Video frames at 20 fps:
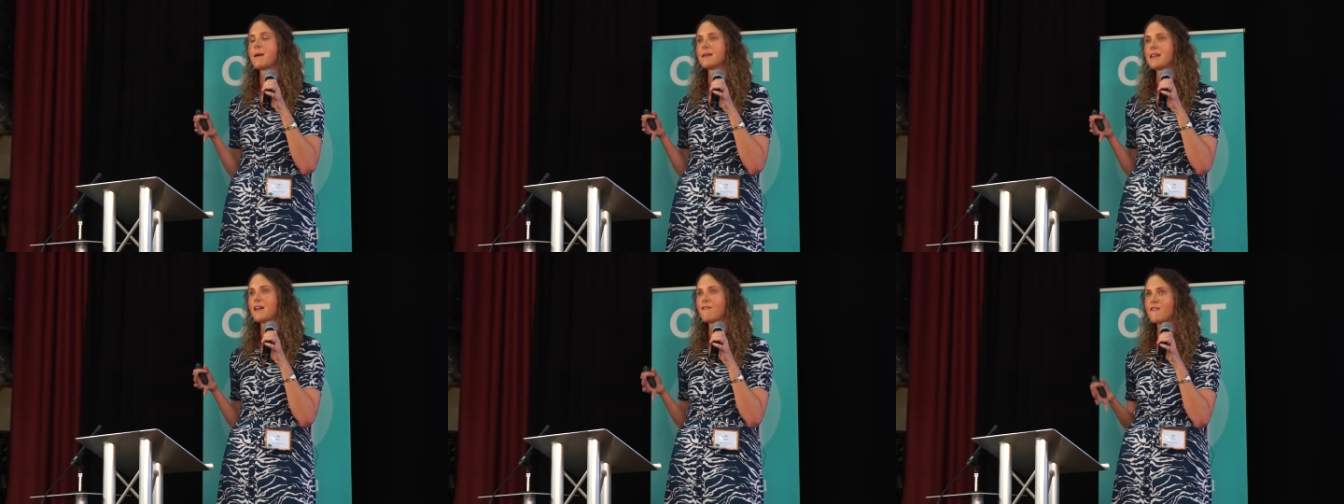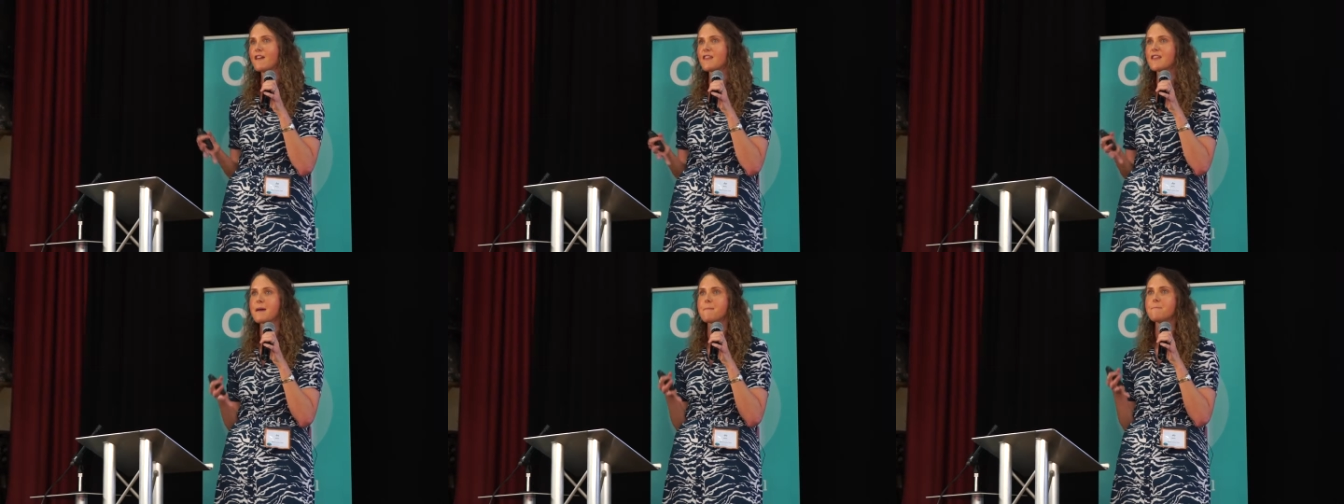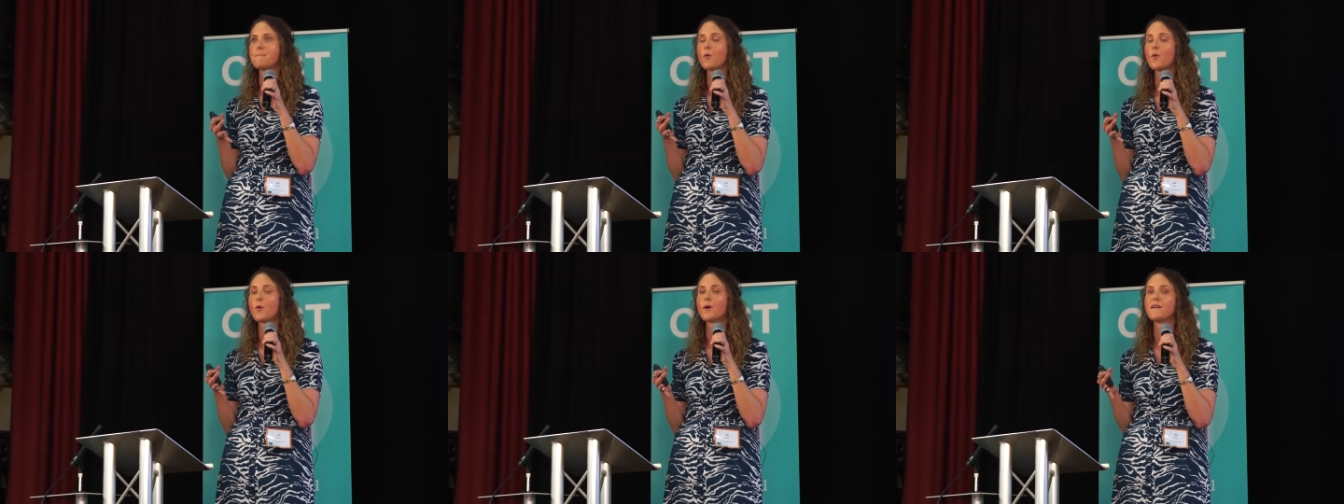giving
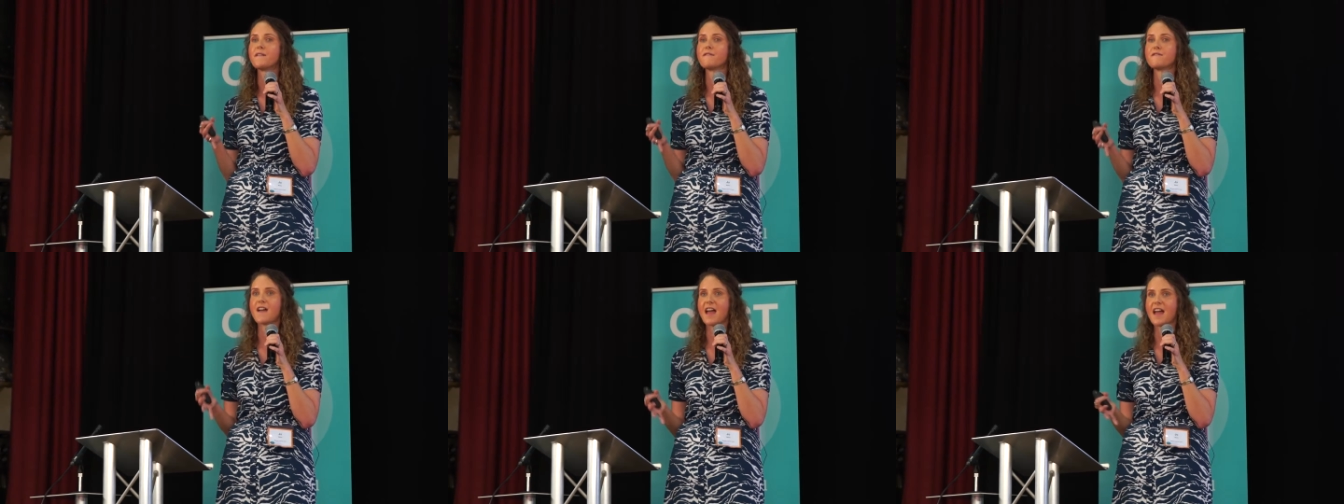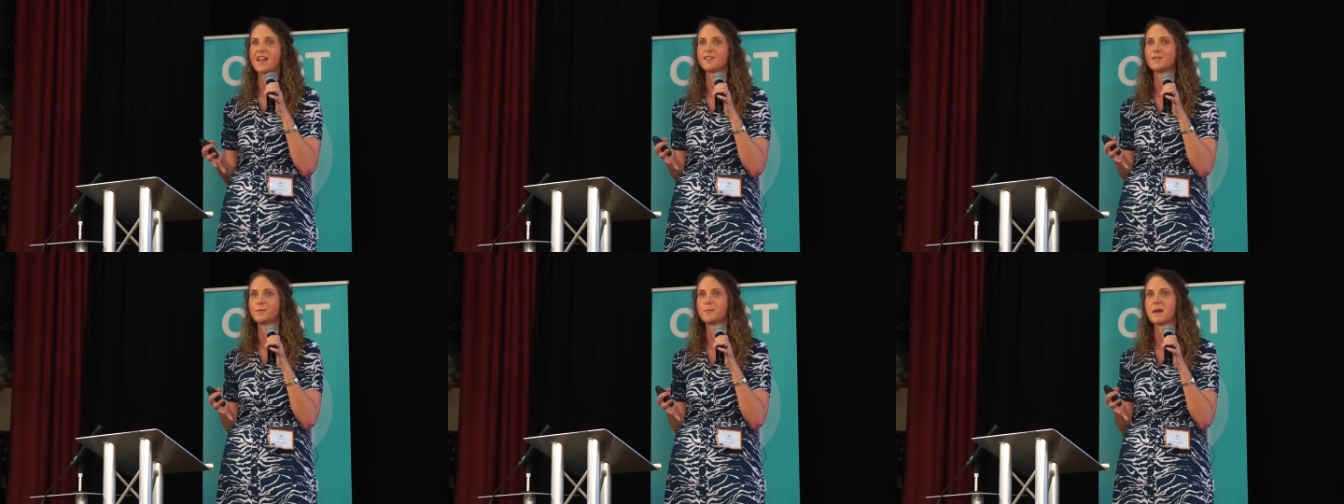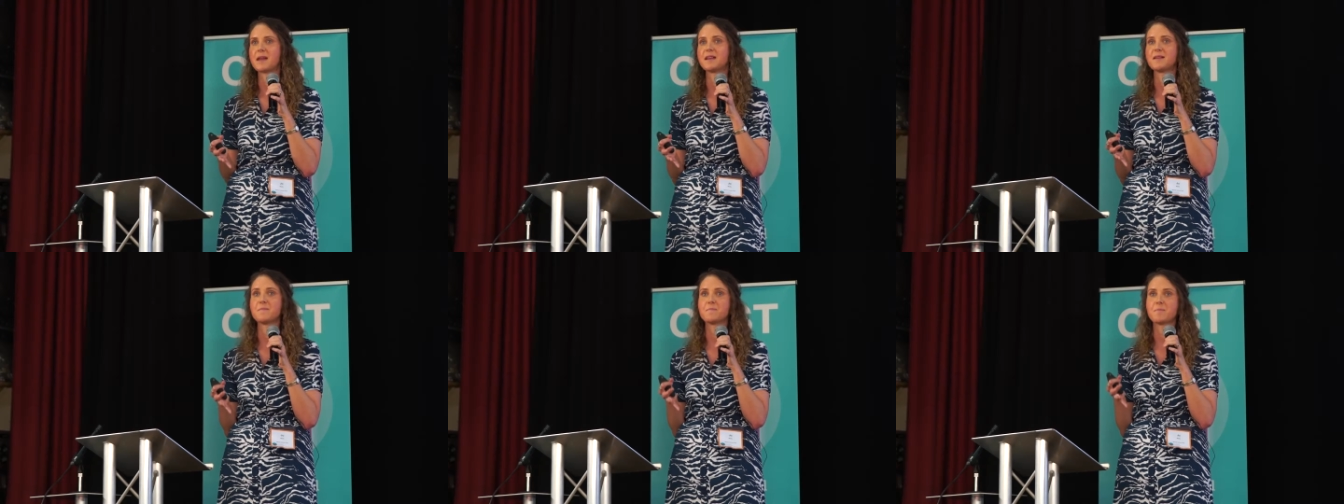them more
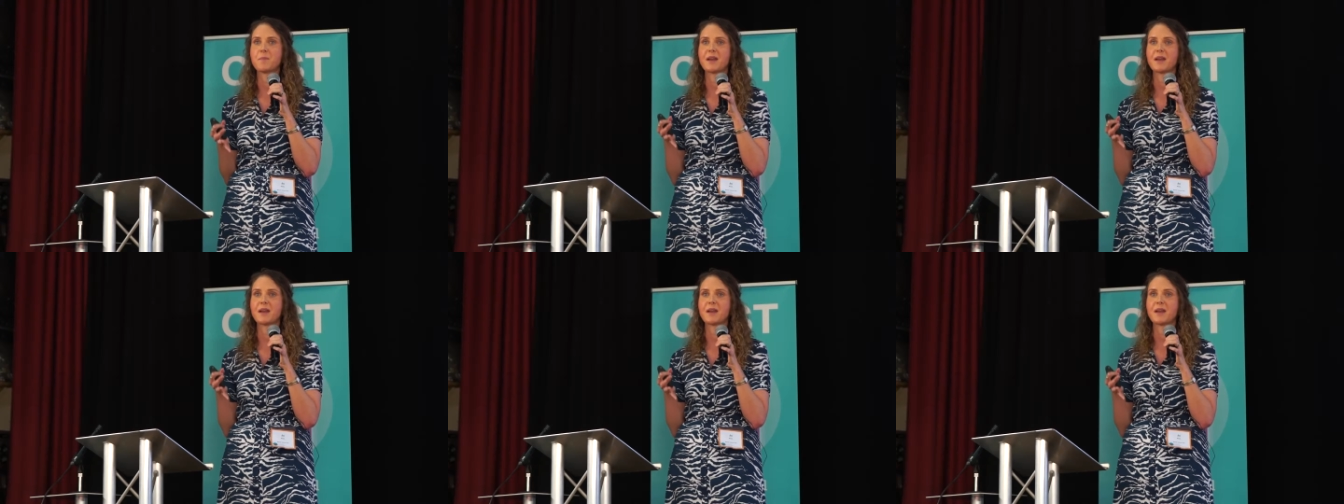investment,